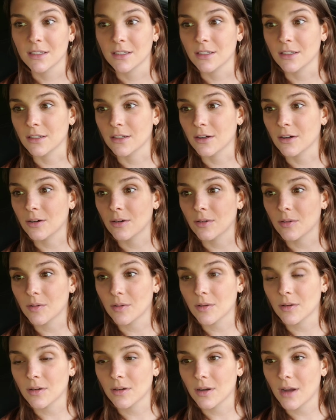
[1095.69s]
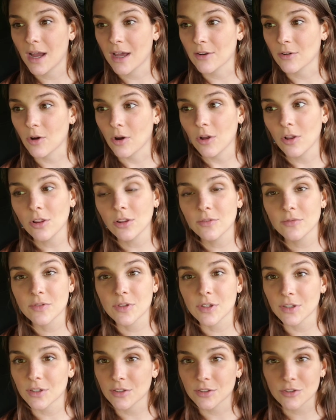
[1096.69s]
you know, had all of
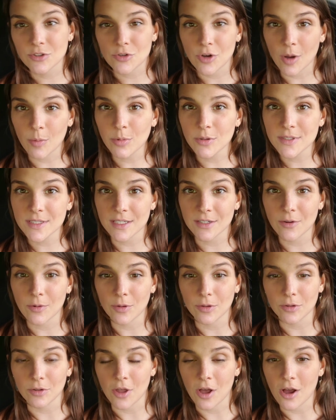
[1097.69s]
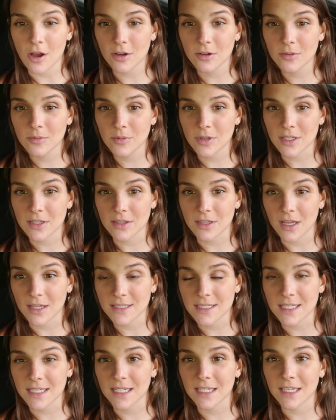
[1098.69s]
the troubles that go along with
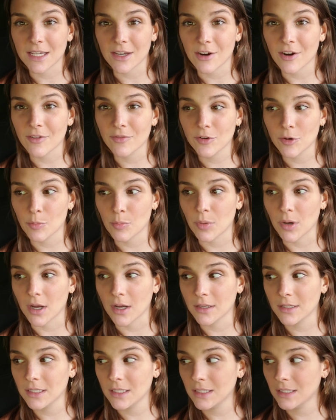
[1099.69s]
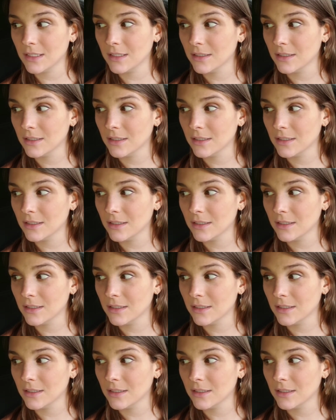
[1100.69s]
not taking care of your body,